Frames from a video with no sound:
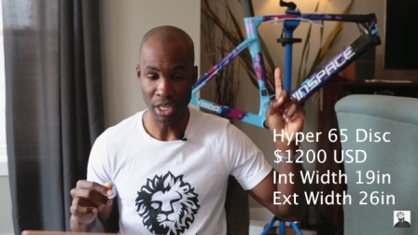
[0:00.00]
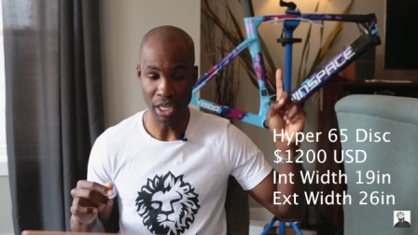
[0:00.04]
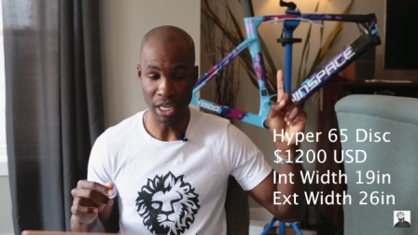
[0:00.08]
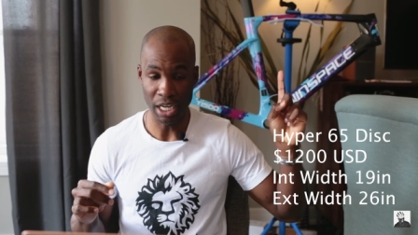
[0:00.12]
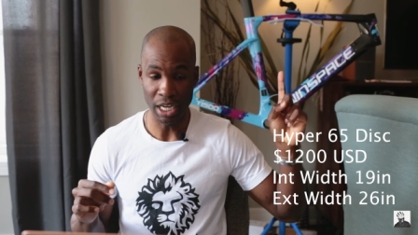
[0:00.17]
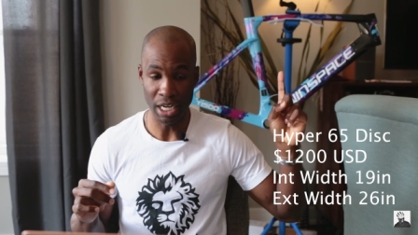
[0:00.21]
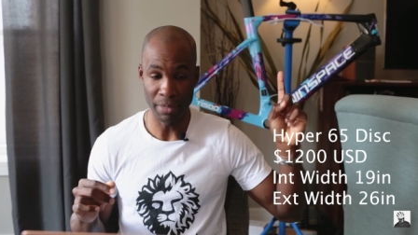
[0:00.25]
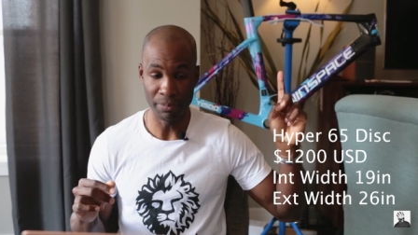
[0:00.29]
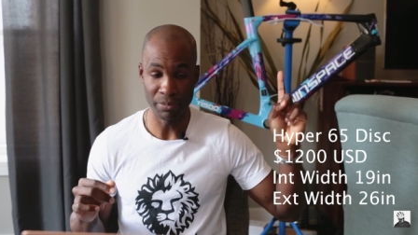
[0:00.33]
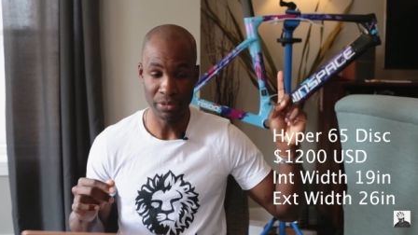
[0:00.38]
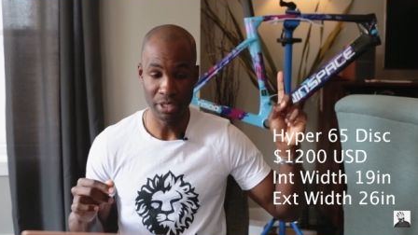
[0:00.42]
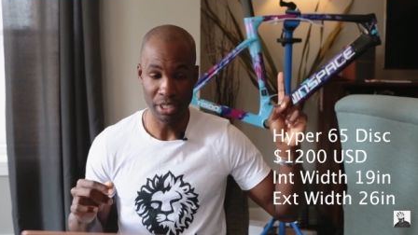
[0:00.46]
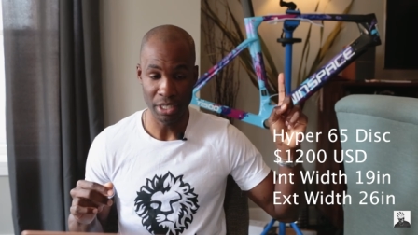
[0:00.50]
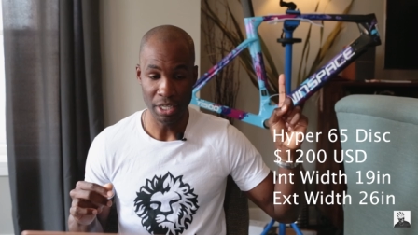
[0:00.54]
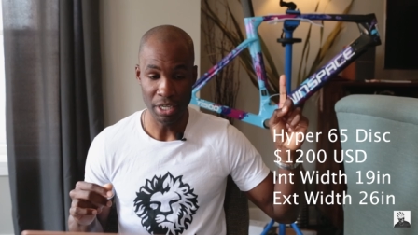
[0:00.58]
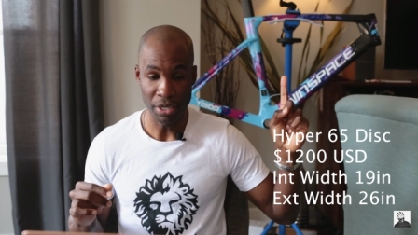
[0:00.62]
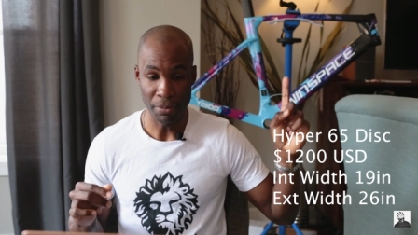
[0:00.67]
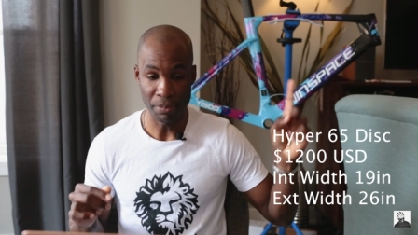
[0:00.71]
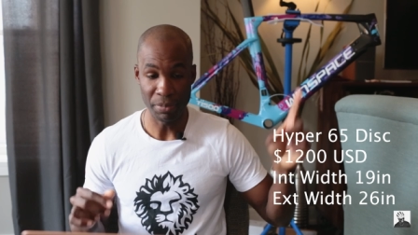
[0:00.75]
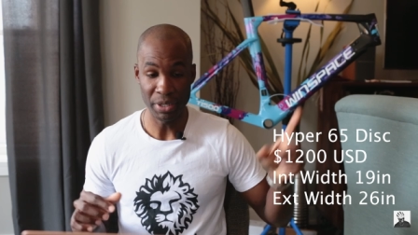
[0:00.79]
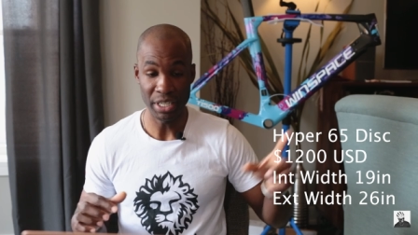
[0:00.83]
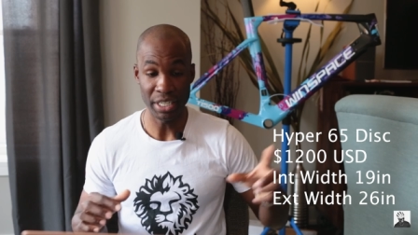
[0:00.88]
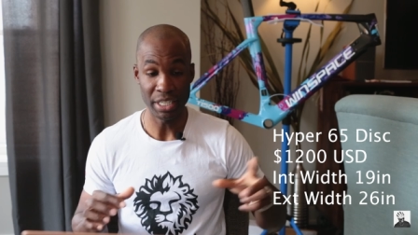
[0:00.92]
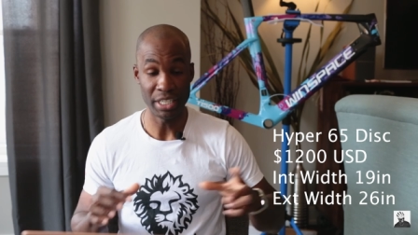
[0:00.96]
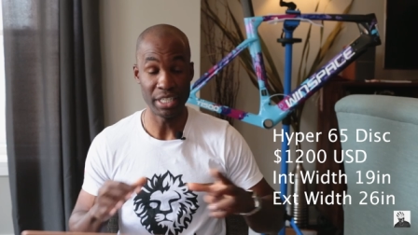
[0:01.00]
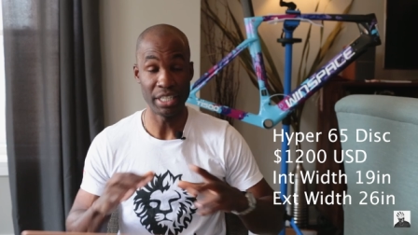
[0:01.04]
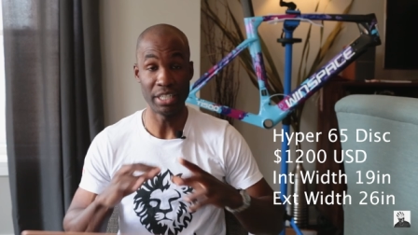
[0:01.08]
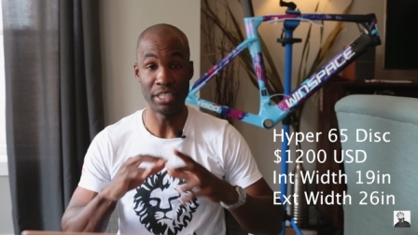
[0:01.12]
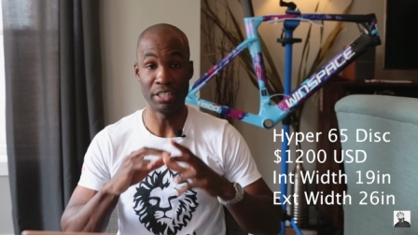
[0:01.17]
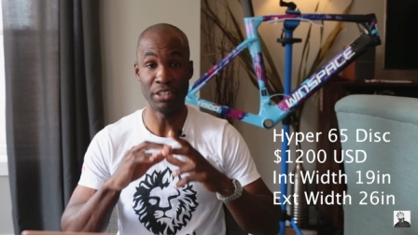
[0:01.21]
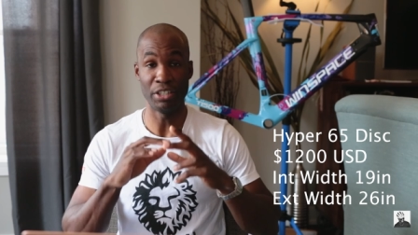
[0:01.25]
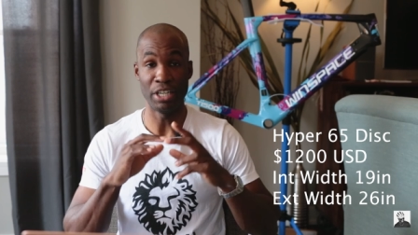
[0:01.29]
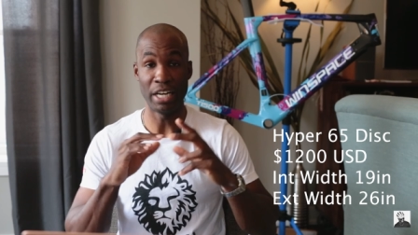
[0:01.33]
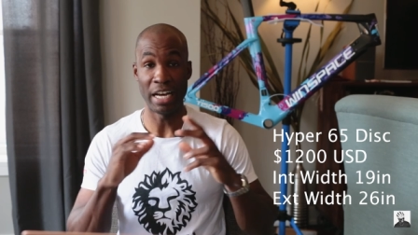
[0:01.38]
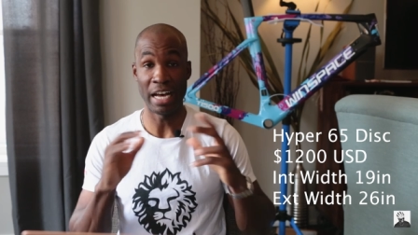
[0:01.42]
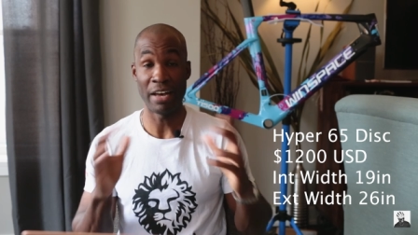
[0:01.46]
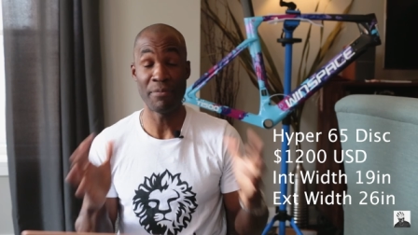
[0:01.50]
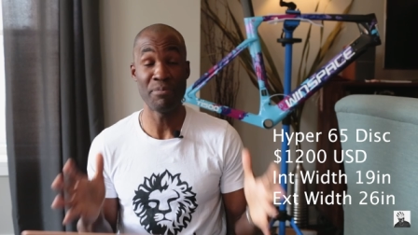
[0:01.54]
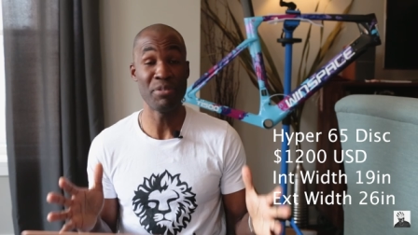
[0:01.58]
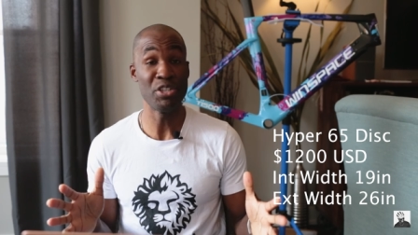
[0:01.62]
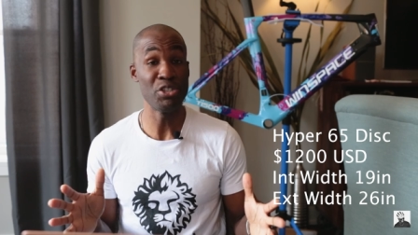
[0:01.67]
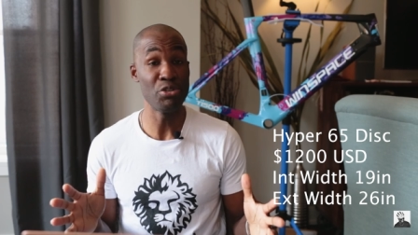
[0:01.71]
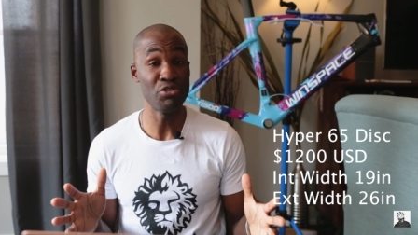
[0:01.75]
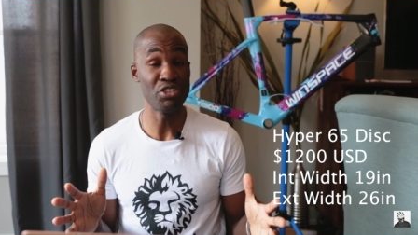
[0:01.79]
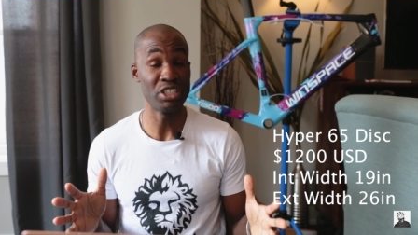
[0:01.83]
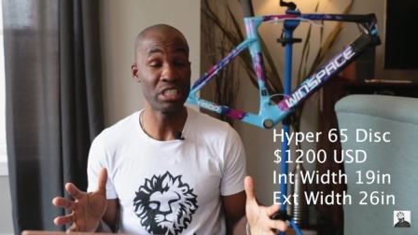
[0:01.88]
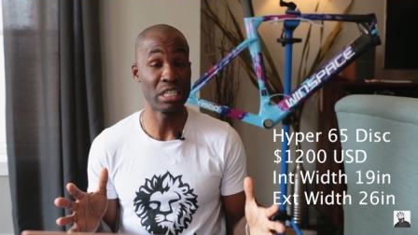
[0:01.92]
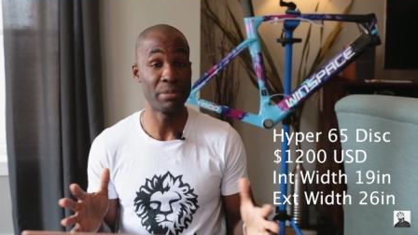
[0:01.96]
Um, but I've
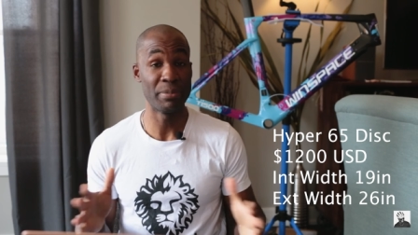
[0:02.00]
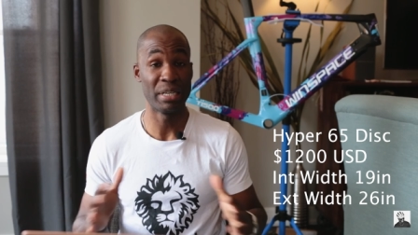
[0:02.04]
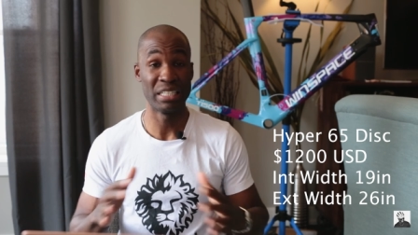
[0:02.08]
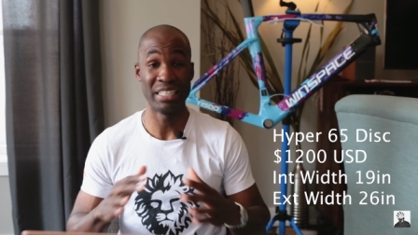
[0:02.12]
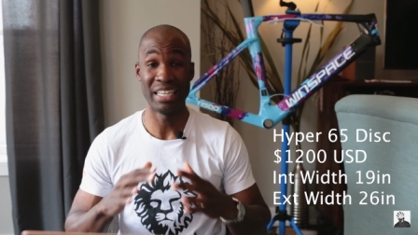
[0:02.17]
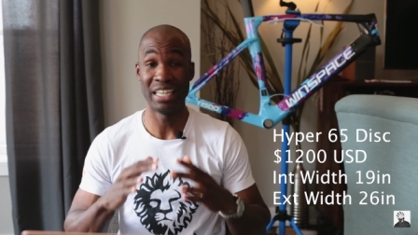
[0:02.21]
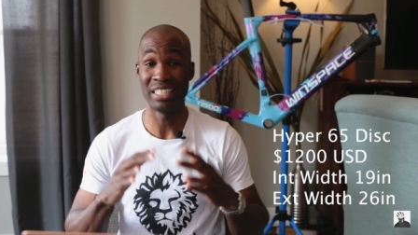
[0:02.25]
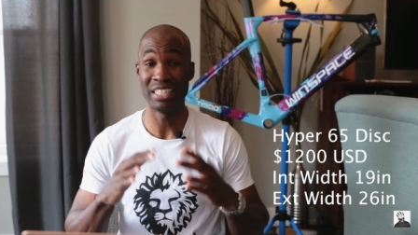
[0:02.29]
been using them on